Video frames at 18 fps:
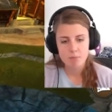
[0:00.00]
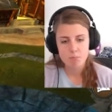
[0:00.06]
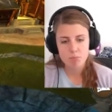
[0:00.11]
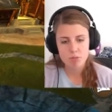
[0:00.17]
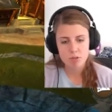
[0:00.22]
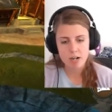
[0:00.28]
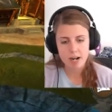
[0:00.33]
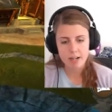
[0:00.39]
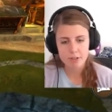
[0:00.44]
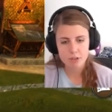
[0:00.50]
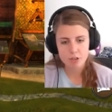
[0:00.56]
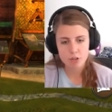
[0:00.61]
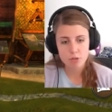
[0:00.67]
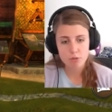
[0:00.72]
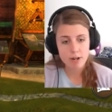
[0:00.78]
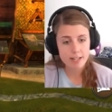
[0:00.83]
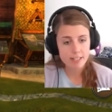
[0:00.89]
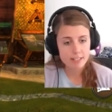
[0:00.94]
branch
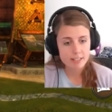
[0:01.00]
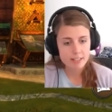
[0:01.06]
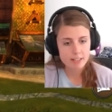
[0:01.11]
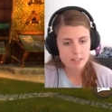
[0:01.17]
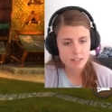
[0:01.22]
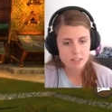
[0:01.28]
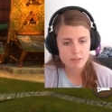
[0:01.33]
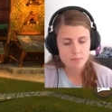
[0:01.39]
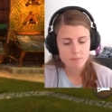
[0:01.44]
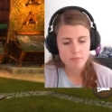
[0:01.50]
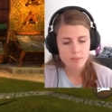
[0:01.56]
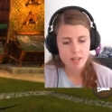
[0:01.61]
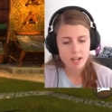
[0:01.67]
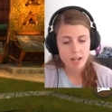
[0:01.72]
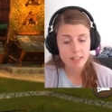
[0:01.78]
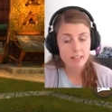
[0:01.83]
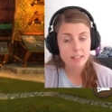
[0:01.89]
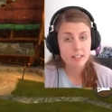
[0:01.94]
quests.
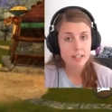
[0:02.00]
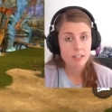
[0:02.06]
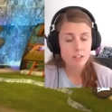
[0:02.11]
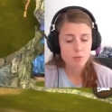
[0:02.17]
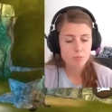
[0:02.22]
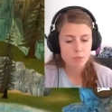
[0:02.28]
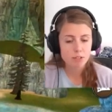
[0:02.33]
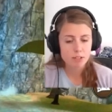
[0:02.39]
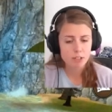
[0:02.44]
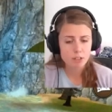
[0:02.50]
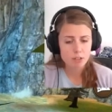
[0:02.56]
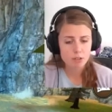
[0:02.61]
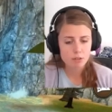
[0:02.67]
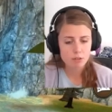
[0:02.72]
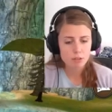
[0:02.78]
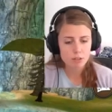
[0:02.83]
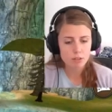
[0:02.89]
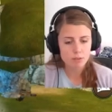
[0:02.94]
I think that's pretty
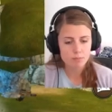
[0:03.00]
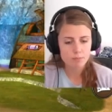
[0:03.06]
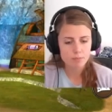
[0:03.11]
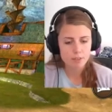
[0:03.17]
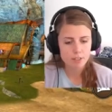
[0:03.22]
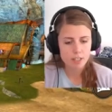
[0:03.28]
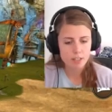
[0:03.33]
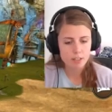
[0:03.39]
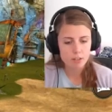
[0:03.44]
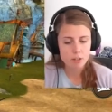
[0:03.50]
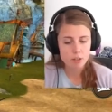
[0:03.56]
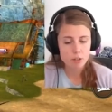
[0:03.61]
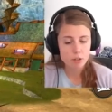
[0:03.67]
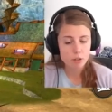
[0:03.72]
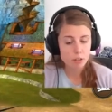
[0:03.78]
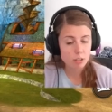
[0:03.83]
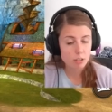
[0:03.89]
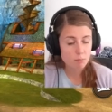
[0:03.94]
cool it
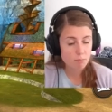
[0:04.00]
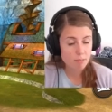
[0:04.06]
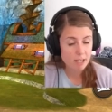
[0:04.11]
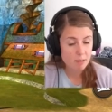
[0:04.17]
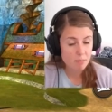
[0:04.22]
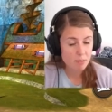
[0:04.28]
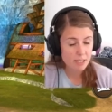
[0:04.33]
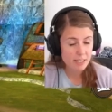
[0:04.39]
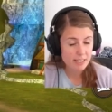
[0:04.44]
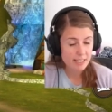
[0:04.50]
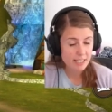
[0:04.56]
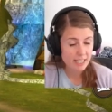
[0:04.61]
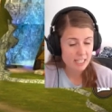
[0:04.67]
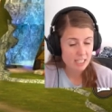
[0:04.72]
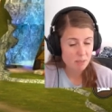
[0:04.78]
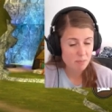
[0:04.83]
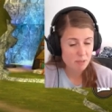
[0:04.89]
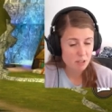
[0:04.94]
could maybe
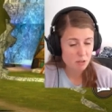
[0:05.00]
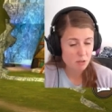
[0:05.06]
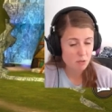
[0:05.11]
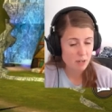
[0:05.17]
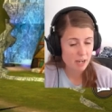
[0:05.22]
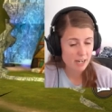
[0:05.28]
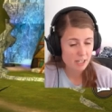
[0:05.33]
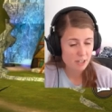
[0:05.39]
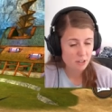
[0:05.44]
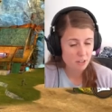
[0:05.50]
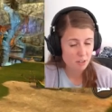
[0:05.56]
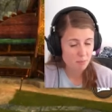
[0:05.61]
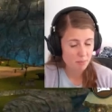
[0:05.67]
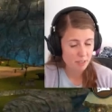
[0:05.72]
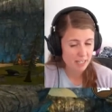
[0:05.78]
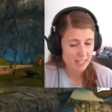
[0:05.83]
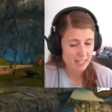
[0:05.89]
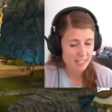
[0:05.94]
entice me to actually
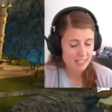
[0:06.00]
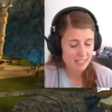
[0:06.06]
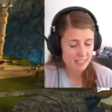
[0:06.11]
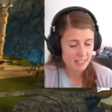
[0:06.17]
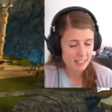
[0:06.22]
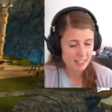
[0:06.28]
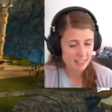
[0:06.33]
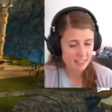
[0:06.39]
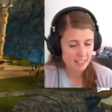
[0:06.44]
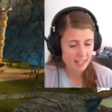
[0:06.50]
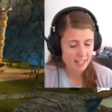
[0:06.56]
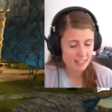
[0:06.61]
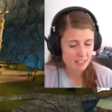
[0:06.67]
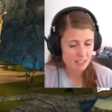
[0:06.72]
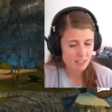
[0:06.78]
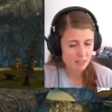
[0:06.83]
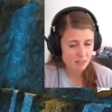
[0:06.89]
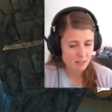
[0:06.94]
play it like
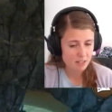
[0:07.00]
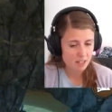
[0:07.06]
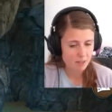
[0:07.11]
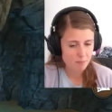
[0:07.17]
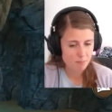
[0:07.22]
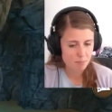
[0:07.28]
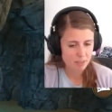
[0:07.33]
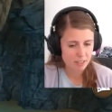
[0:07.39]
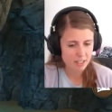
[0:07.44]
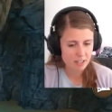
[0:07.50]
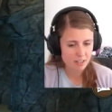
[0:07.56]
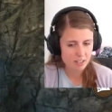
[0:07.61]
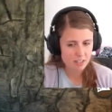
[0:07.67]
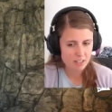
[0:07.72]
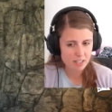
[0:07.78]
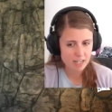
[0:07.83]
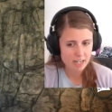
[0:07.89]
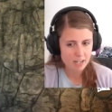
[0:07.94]
that, like play on
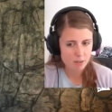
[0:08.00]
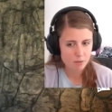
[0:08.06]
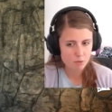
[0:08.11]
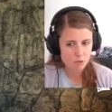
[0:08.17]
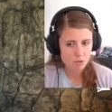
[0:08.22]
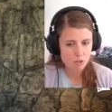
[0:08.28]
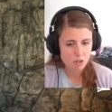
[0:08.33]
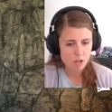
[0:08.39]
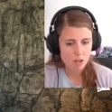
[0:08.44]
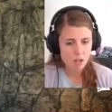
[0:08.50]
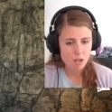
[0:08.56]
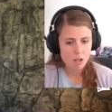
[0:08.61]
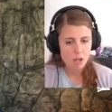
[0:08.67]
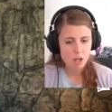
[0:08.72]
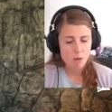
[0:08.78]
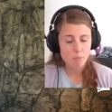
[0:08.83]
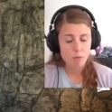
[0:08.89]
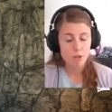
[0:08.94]
this account.
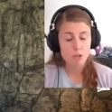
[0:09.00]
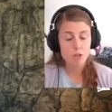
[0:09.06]
But